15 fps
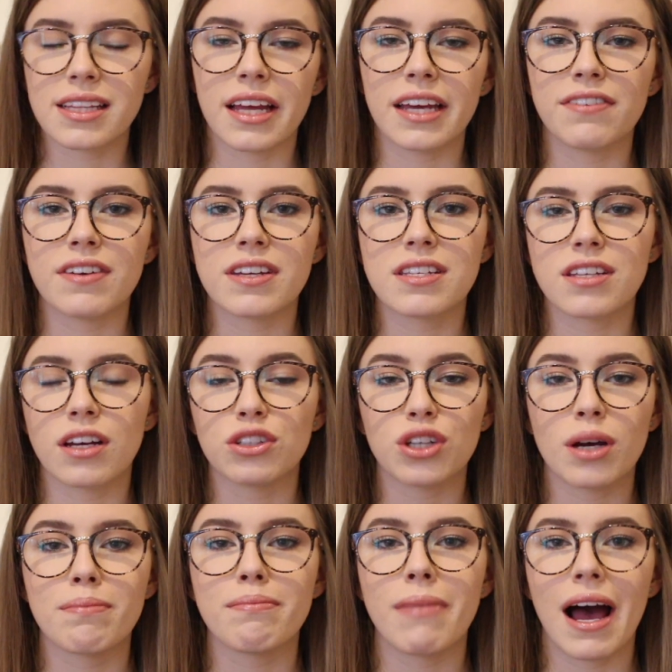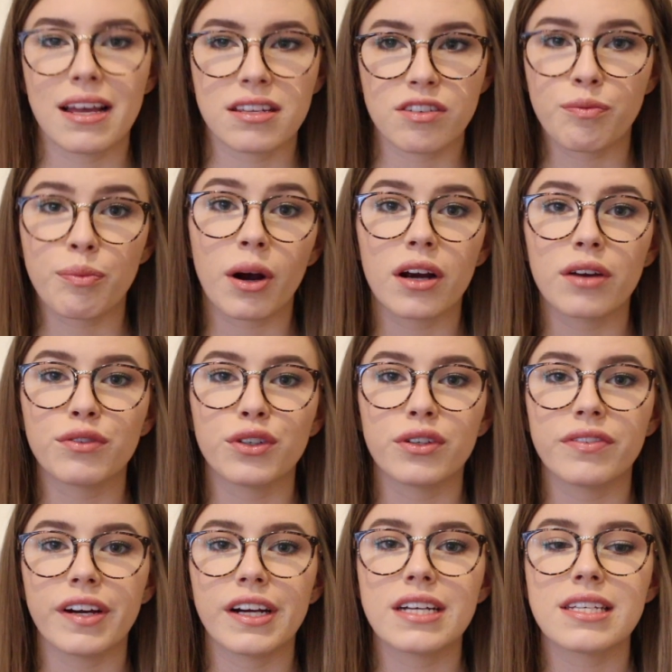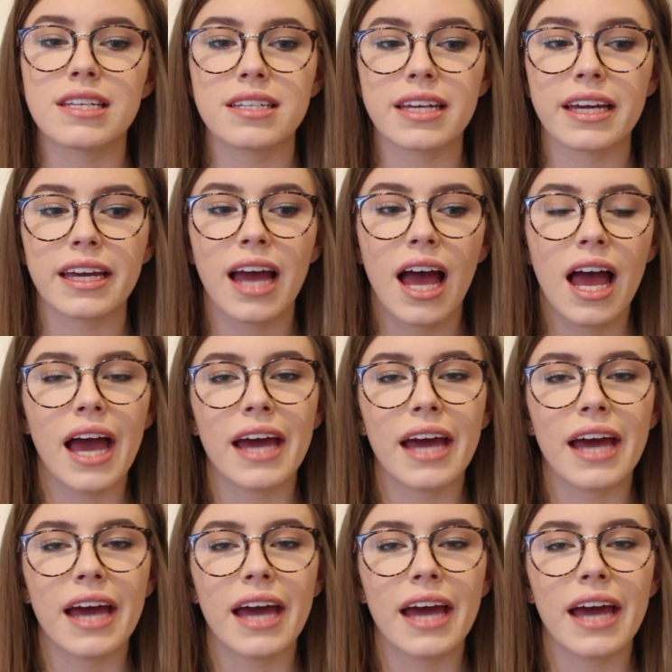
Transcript: life is such a massive part of university,